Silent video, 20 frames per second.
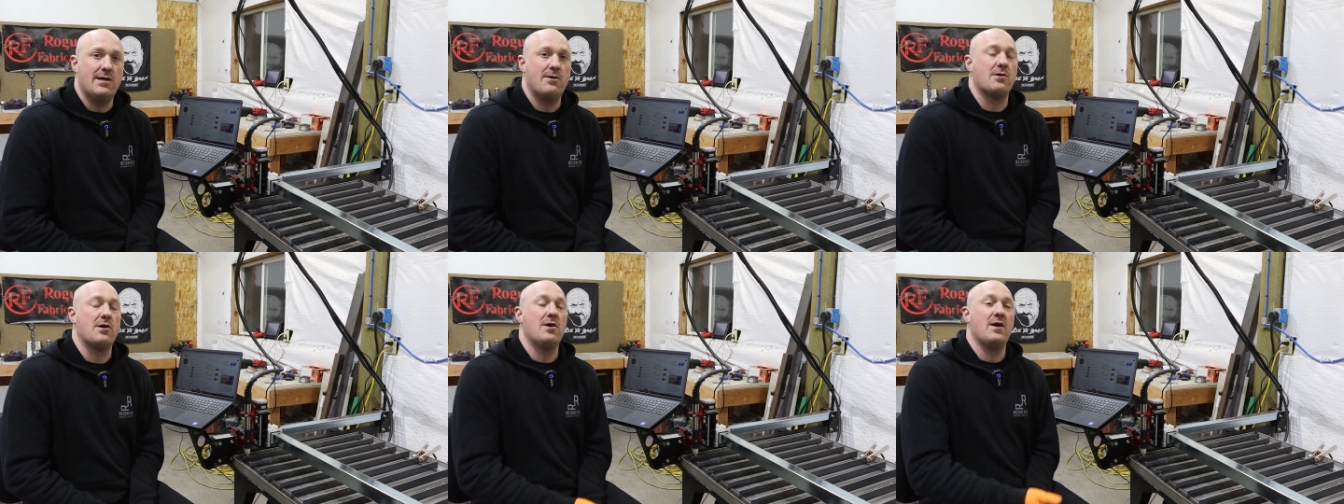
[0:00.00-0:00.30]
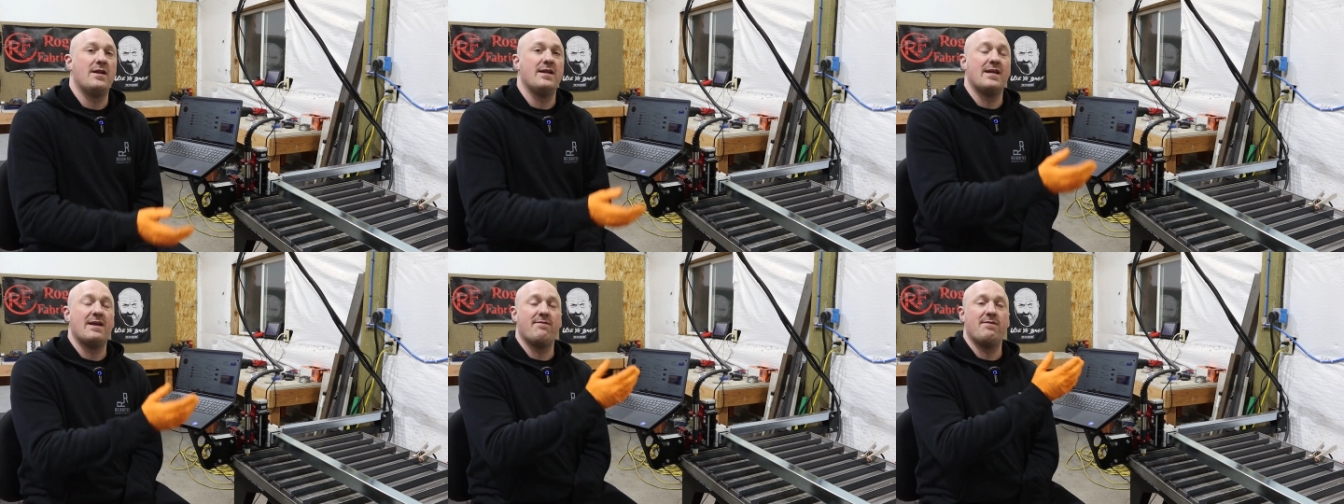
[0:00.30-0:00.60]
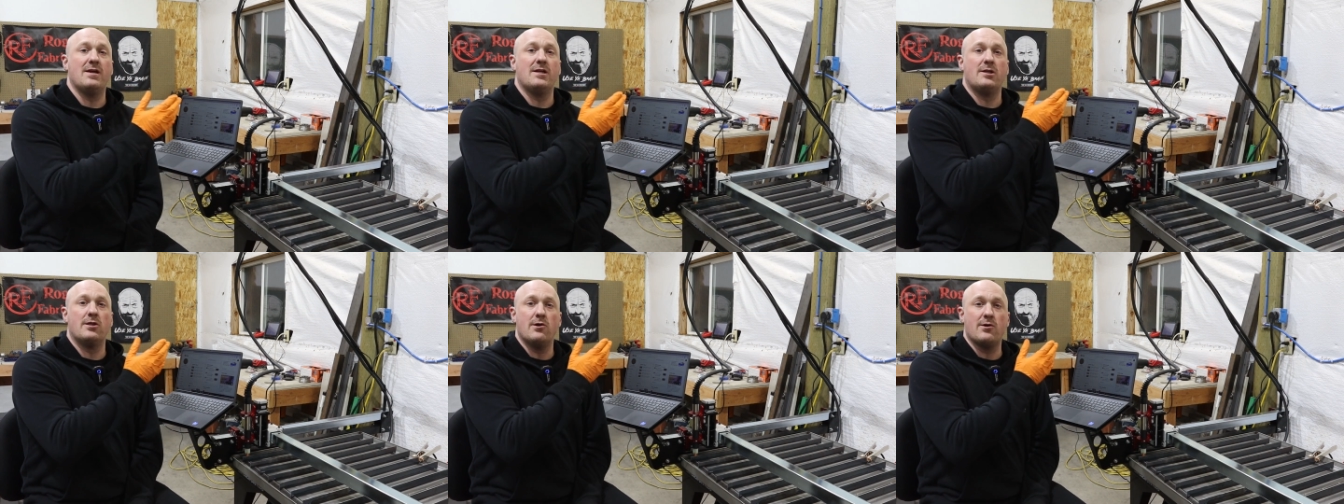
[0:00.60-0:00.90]
I'll go ahead and give
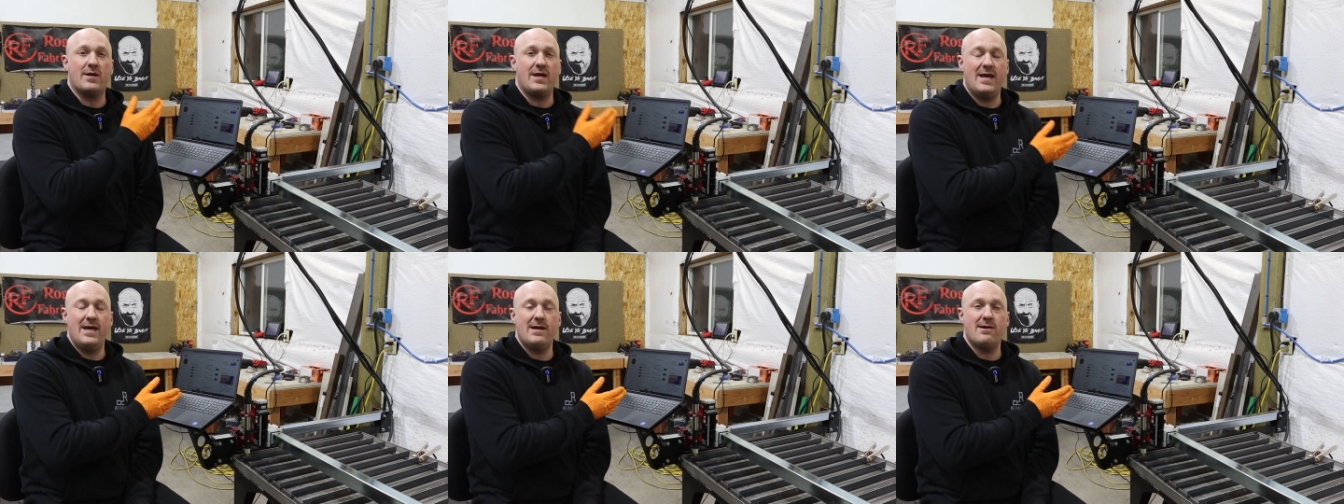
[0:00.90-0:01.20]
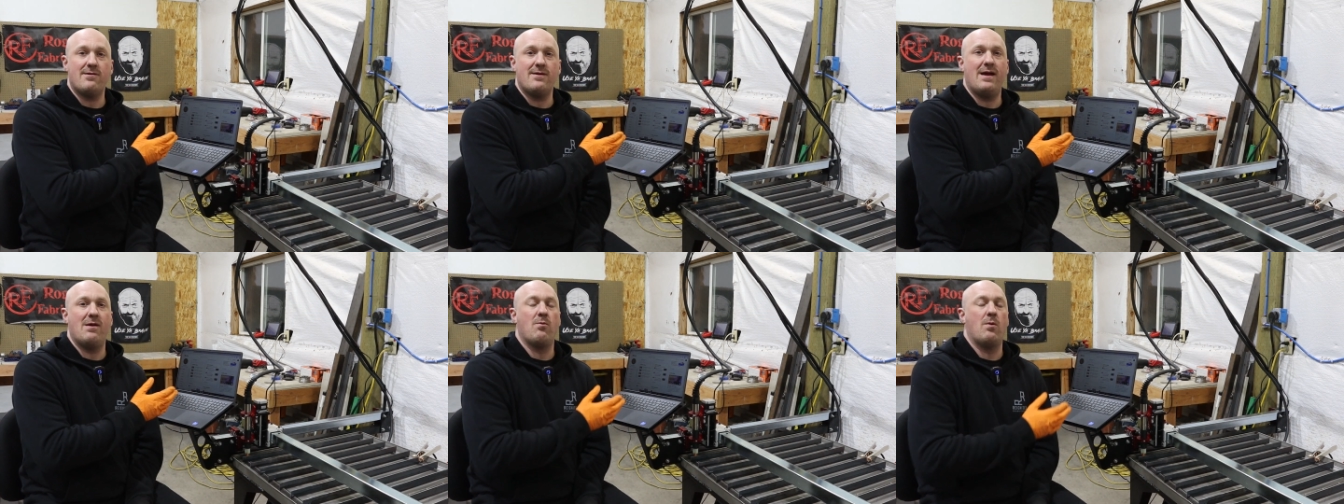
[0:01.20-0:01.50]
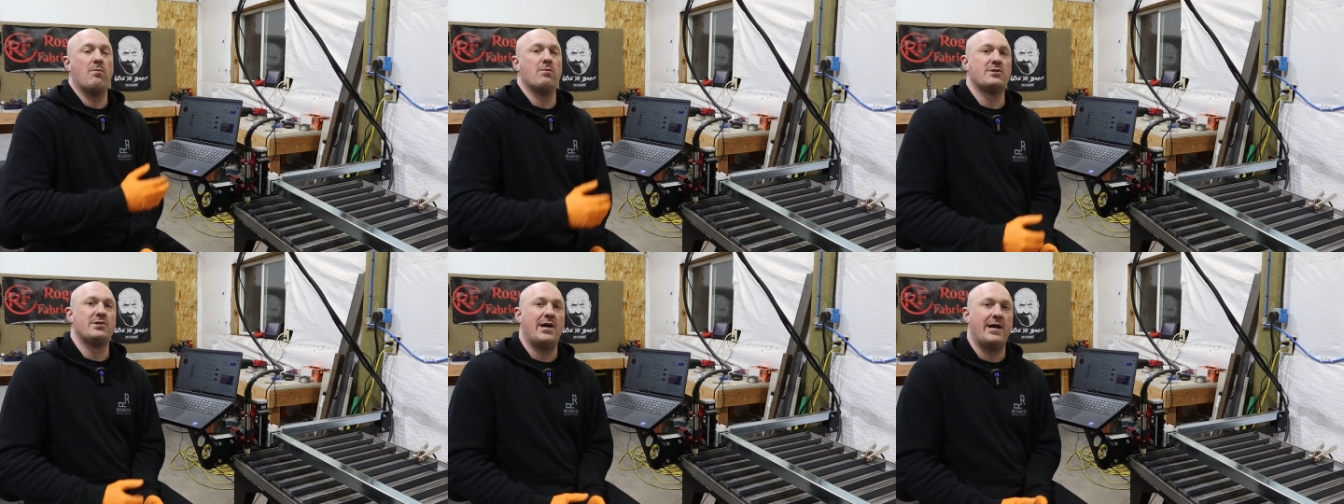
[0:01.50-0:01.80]
you a look here at
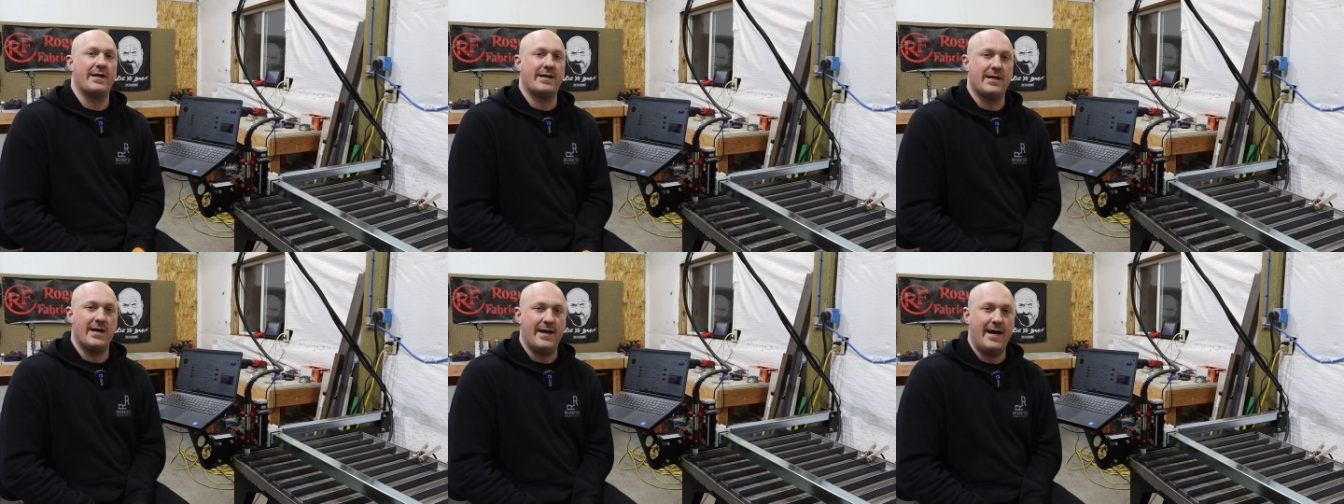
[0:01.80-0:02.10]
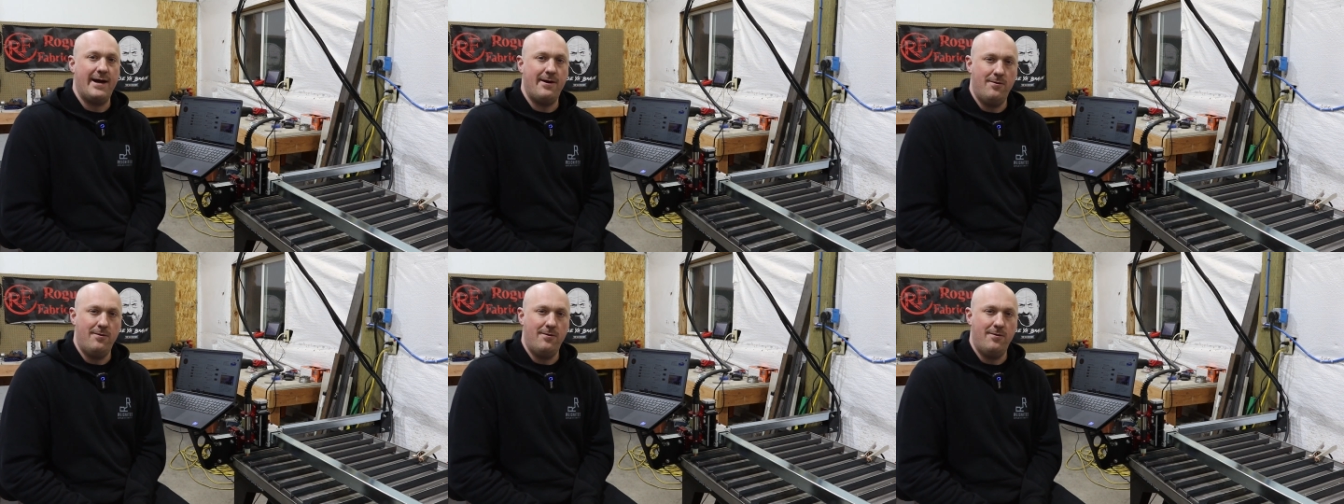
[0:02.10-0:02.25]
what we're trying to cut